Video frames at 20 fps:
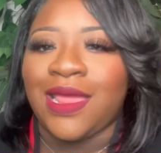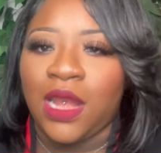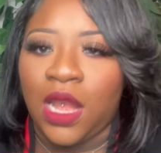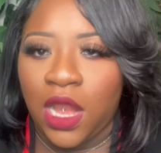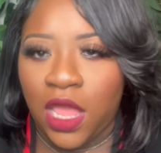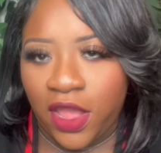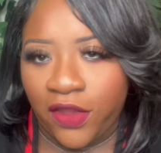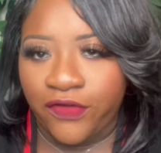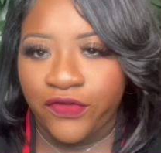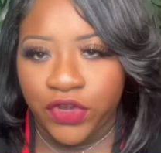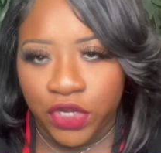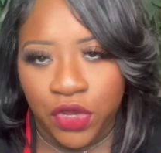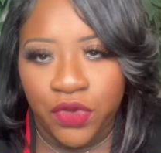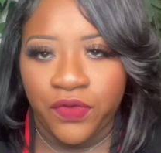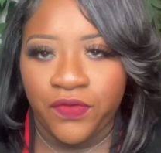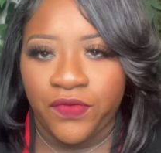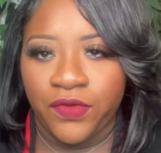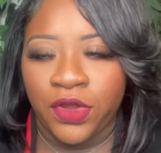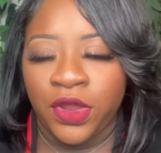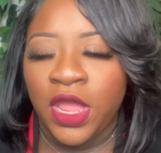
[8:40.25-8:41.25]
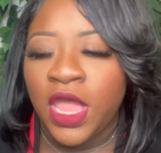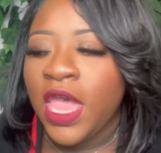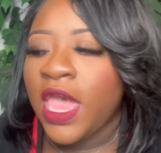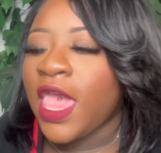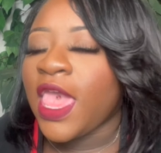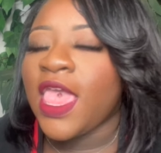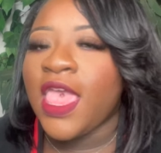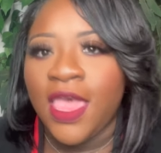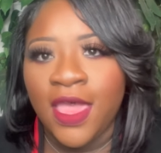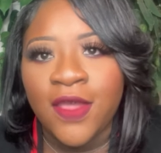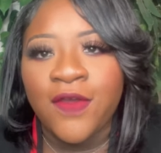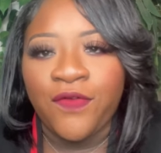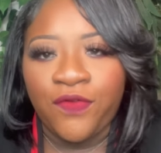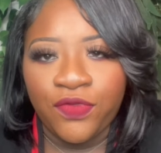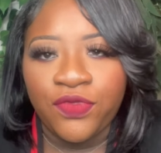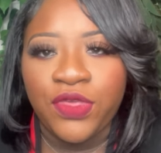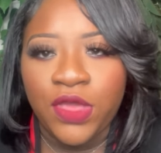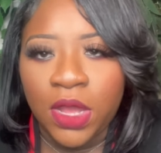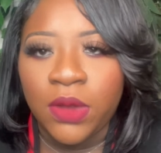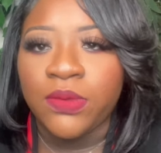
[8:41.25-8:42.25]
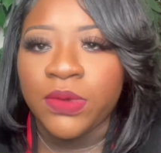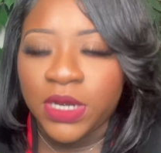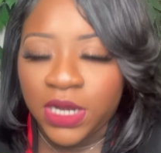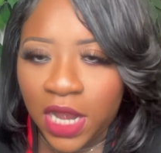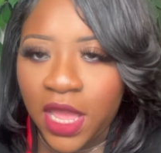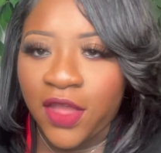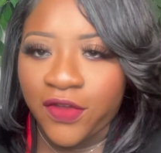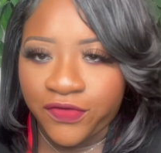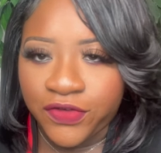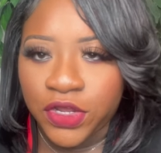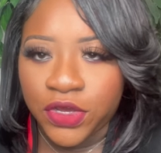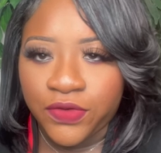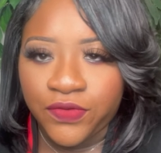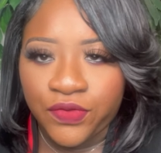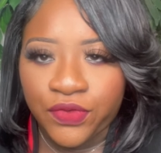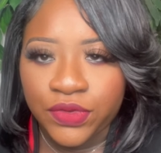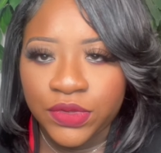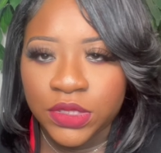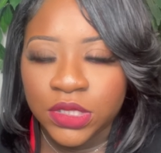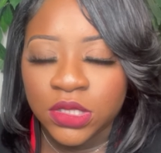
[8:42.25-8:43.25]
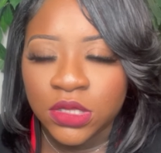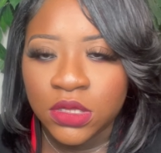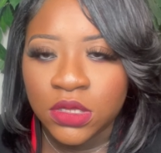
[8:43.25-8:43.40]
left over, if there were leftovers.